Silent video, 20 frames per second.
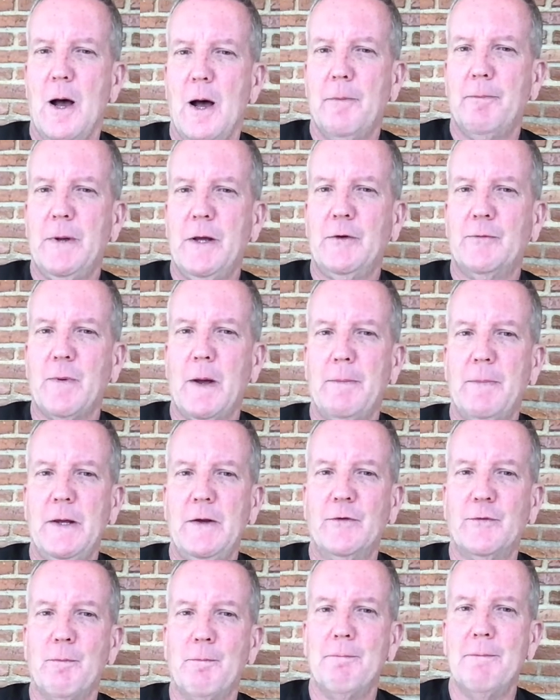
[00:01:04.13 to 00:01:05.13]
piece by
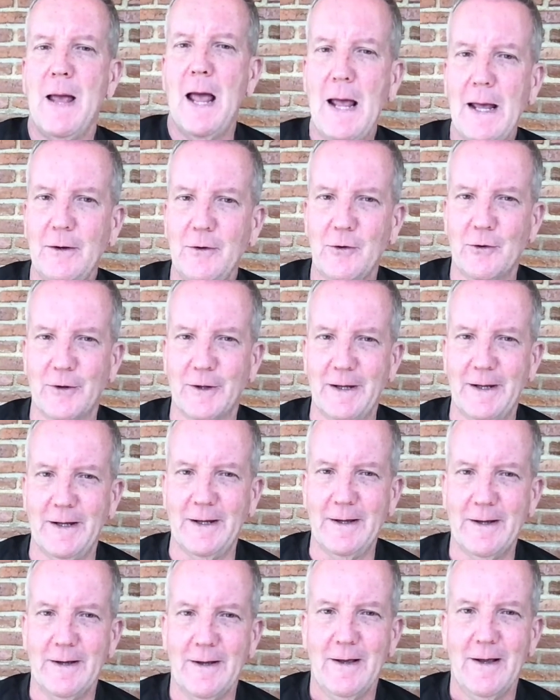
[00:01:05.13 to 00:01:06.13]
piece,
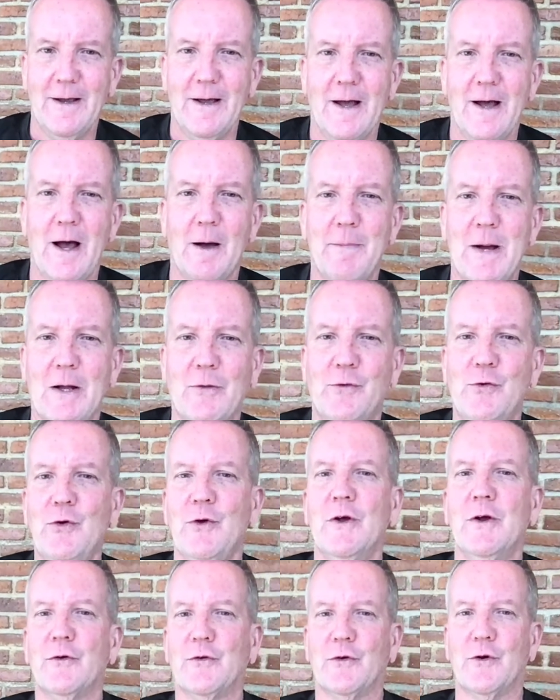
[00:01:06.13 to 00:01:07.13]
manually, about 2
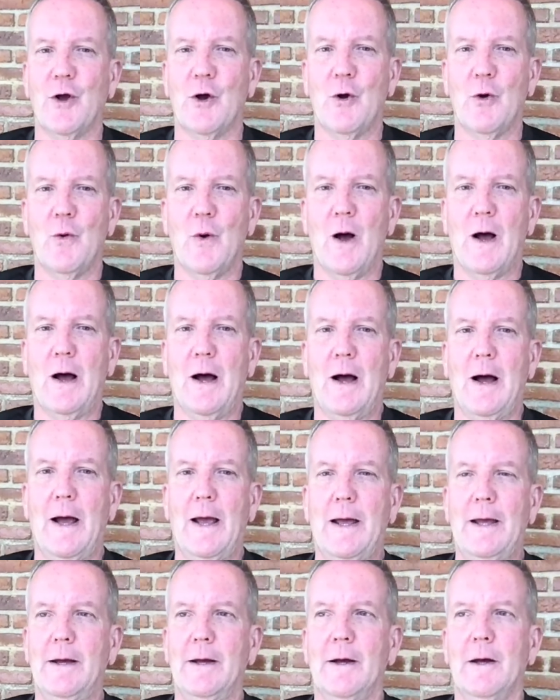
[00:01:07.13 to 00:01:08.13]
years ago,
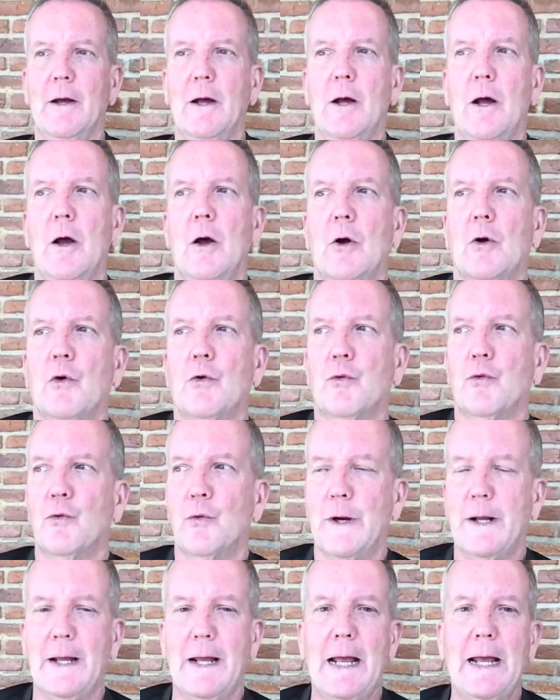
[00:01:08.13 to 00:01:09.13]
I
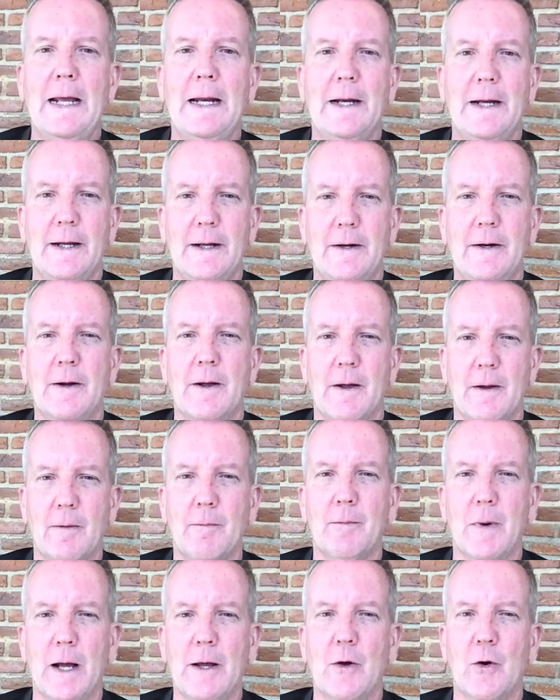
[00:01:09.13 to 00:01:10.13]
created
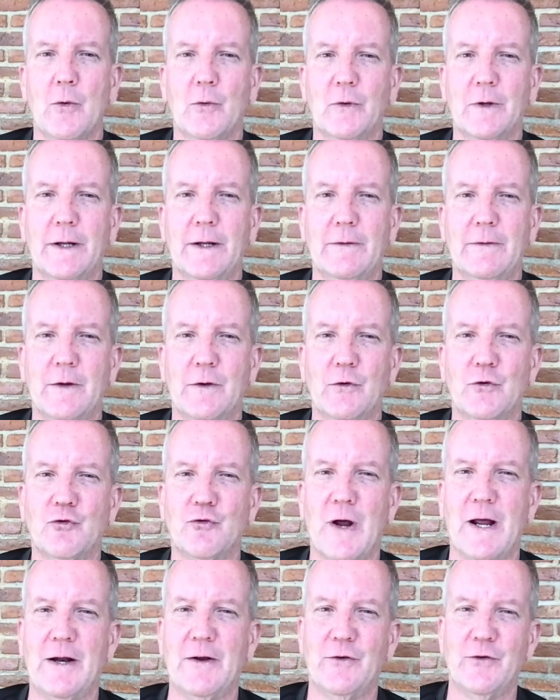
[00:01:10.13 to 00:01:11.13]
my own LinkedIn
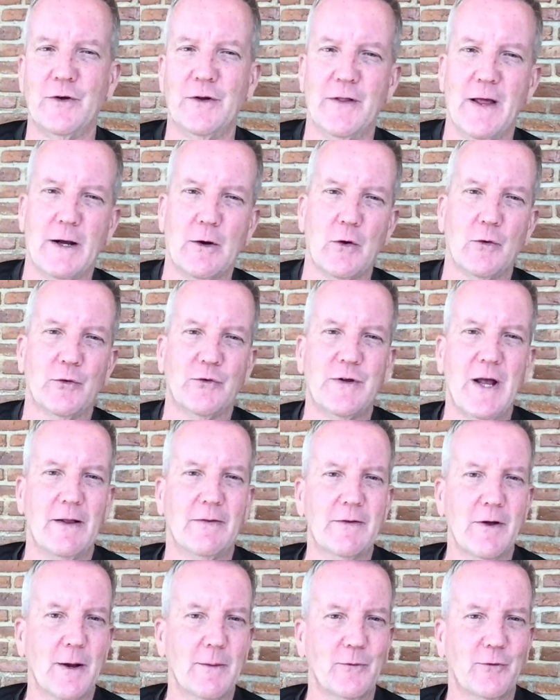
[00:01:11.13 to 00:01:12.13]
strategy that goes 10
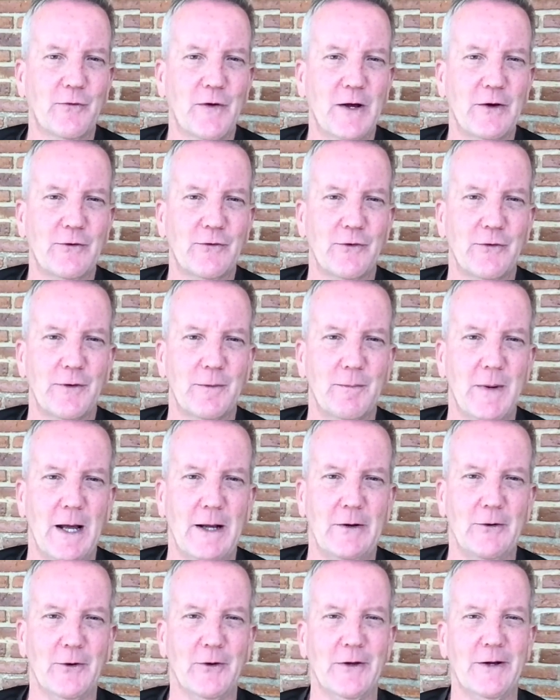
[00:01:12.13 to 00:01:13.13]
times faster than
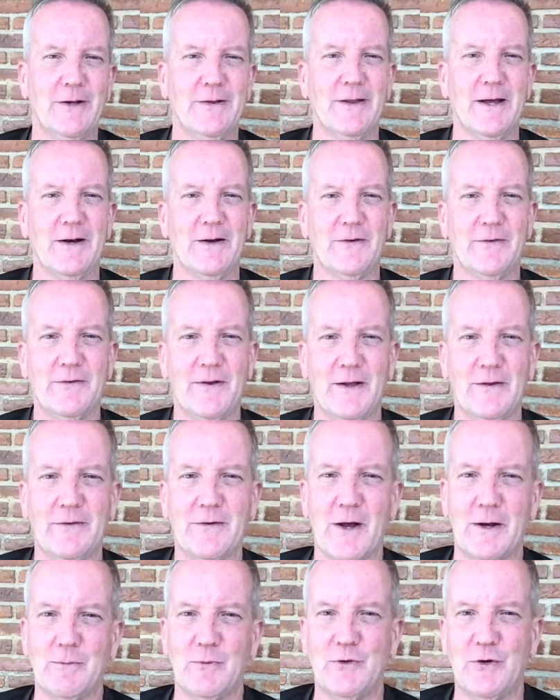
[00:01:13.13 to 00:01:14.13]
manually, that is 10
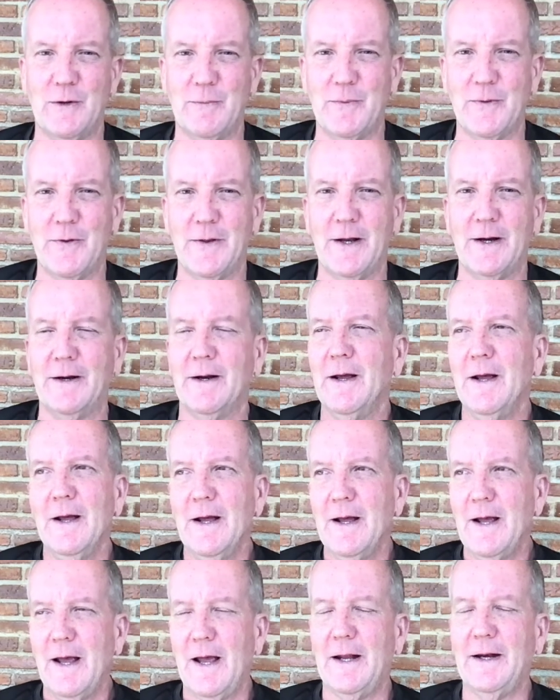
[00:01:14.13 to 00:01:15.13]
times cheaper than
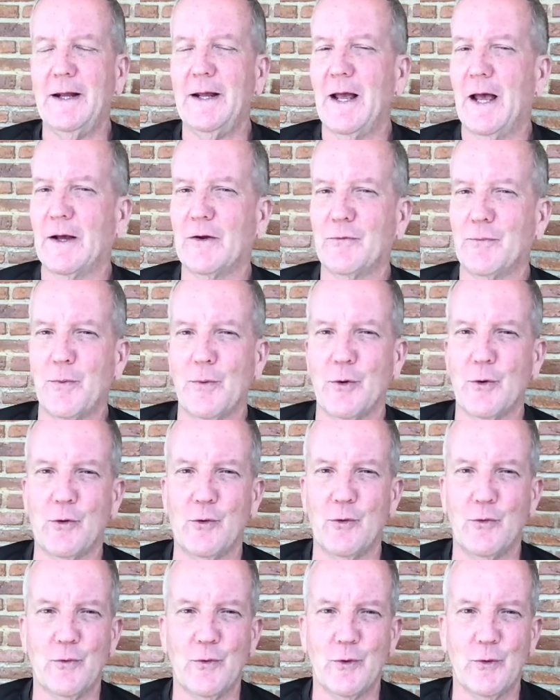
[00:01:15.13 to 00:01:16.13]
any expert or
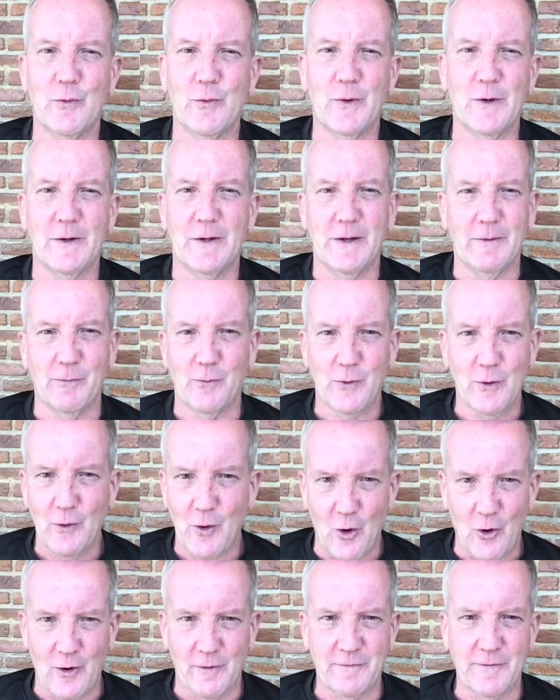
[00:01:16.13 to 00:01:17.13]
guru will
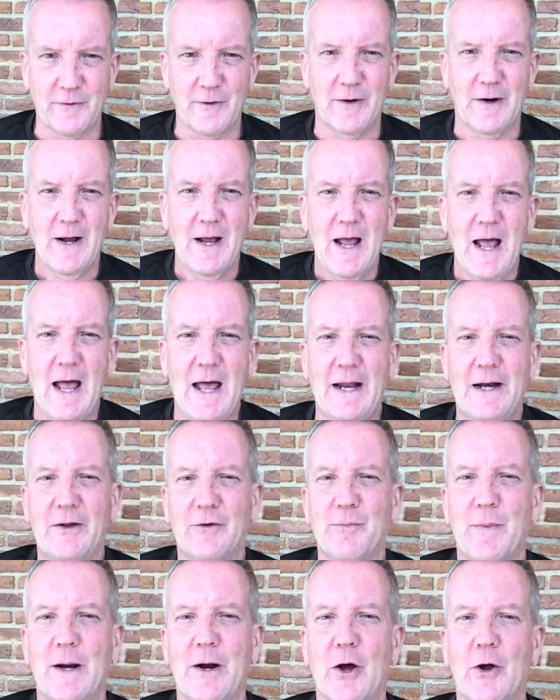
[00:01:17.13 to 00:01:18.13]
offer, and it's
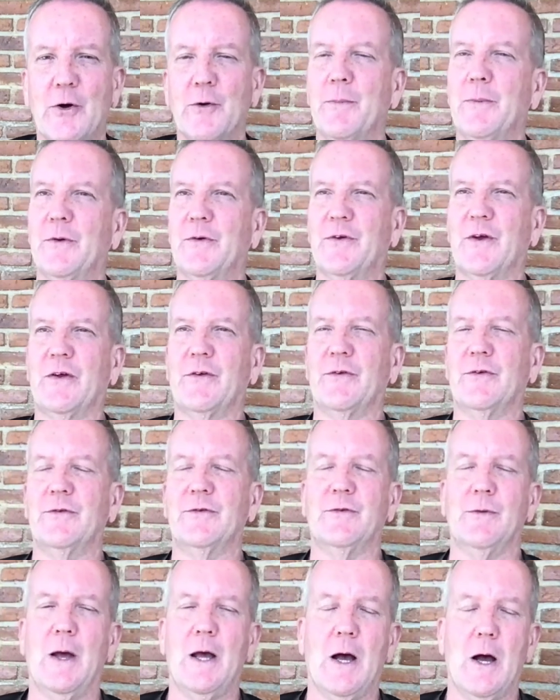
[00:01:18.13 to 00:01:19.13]
been
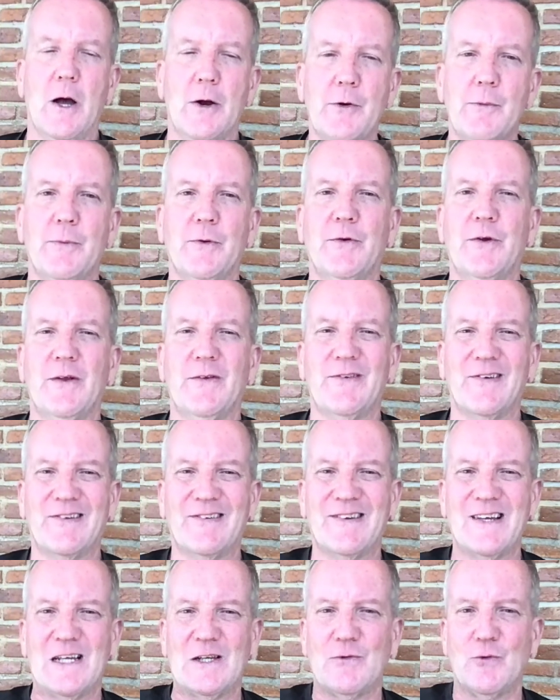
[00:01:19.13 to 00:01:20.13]
100%
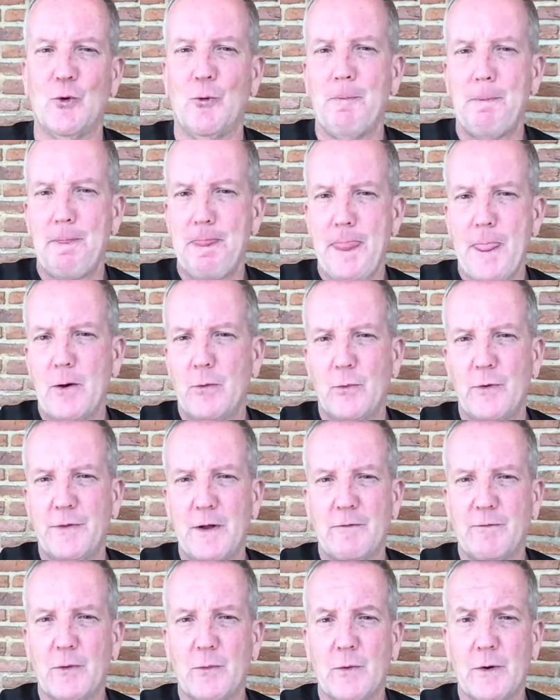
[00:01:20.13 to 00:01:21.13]
successful with
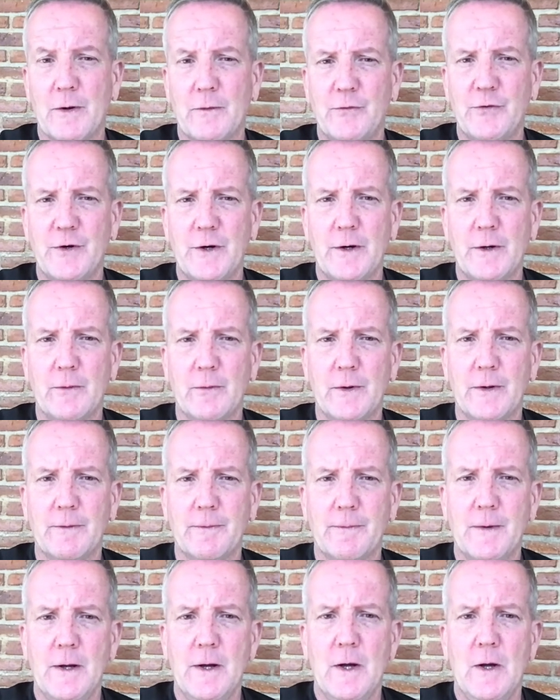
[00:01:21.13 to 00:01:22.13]
everyone I've shared it with.
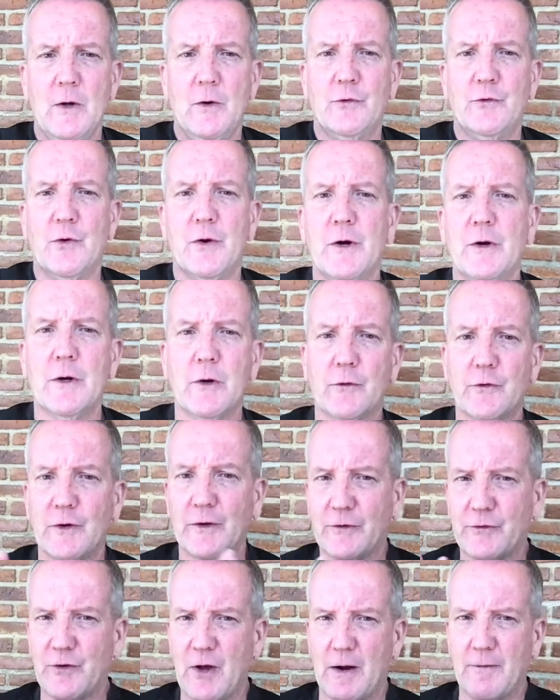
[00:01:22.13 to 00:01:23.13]
So here goes,
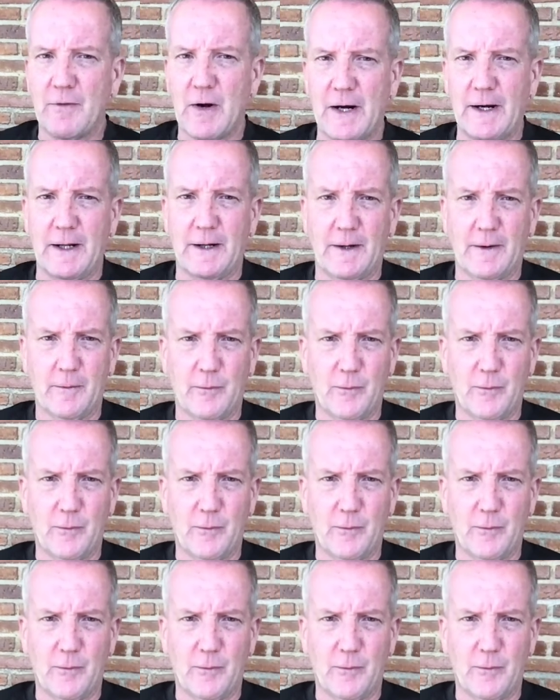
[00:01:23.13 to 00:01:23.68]
let's dive right in.